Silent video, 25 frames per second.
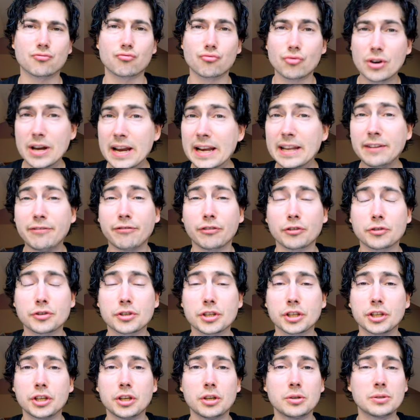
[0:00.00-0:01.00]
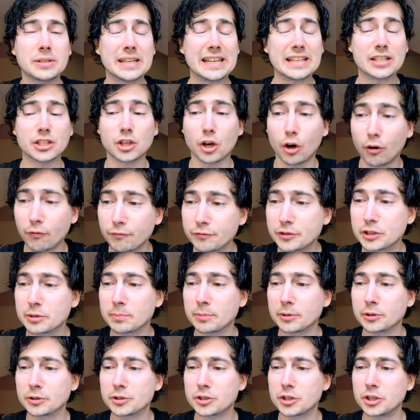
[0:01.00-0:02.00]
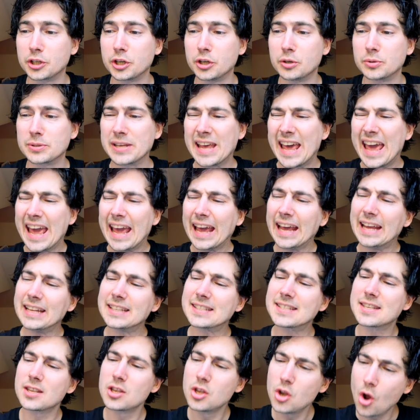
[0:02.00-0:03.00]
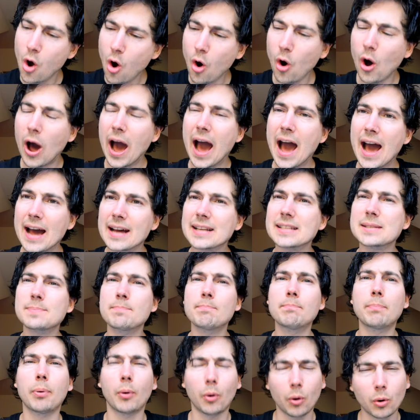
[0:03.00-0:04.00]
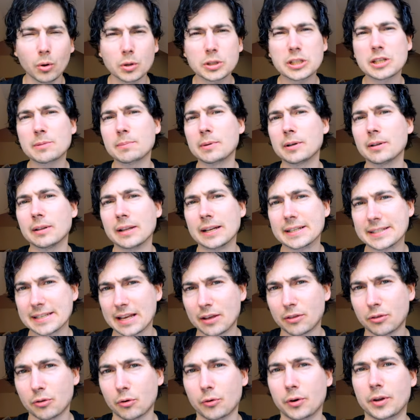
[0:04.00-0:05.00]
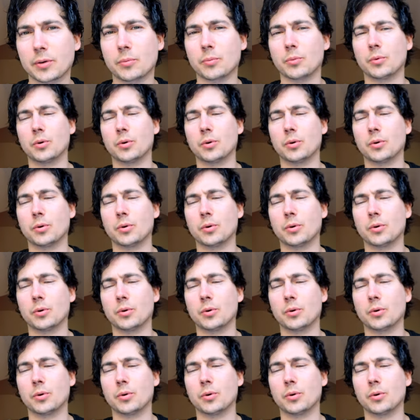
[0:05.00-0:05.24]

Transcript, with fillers: really fun to use, it's comfortable to use, it's not as portable as I thought it